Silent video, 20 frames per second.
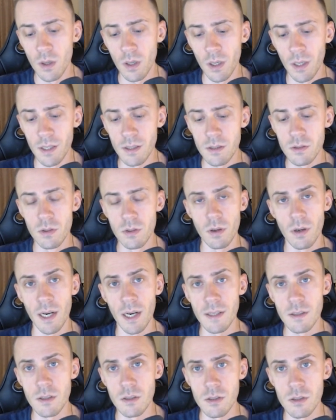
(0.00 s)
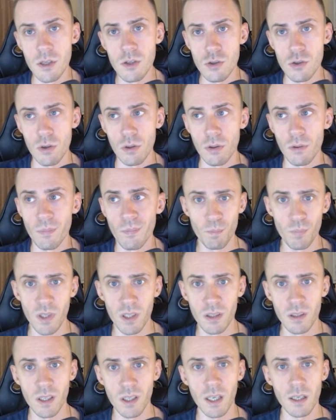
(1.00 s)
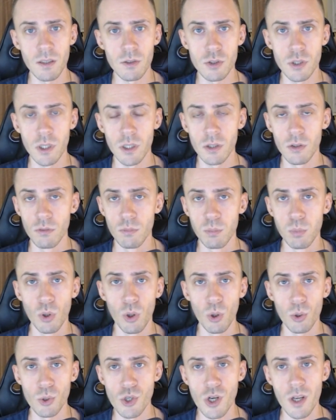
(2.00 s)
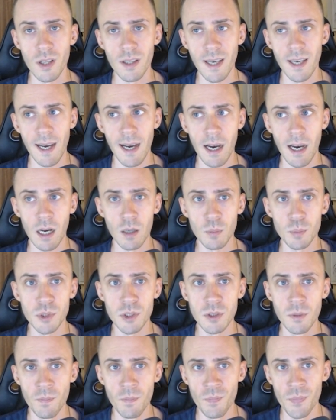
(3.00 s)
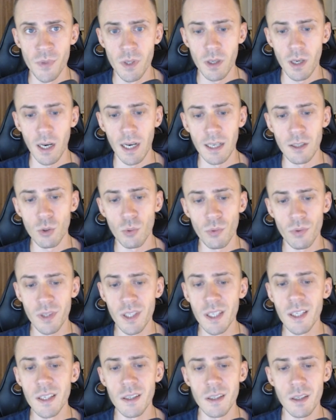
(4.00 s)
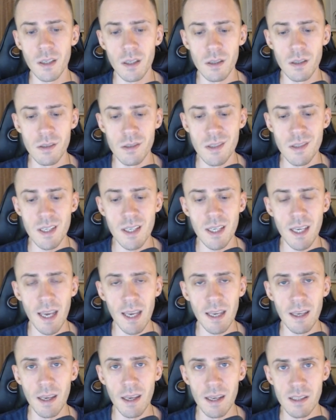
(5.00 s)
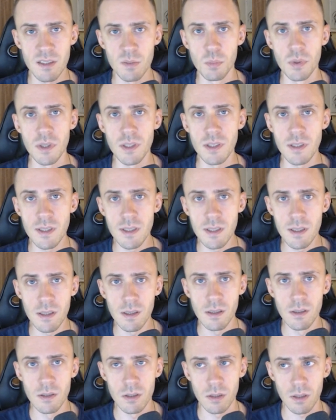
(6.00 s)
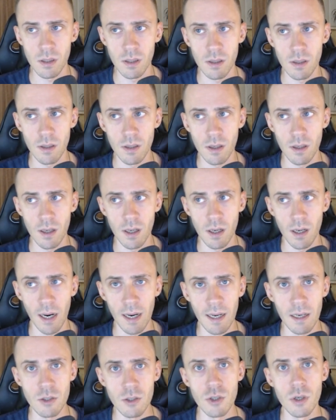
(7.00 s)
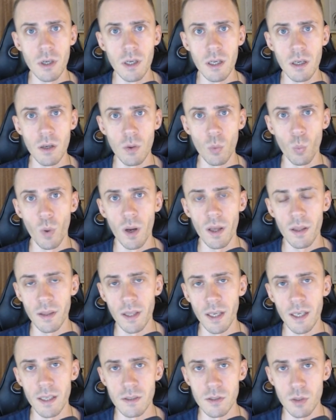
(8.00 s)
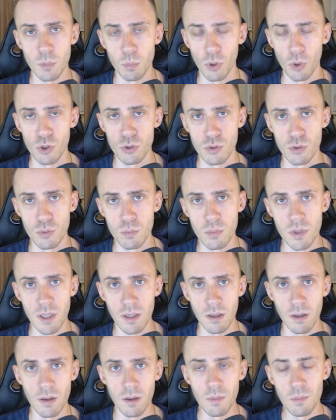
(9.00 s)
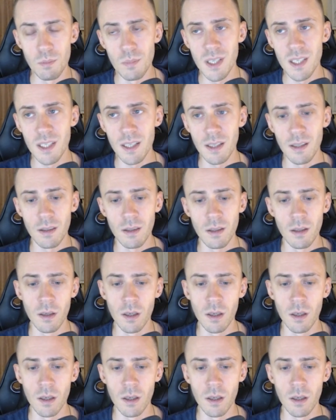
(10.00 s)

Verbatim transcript: is the right decision. In the current state of blockchain apps, I don't think ZK SBTs are actually where they're supposed to be, meaning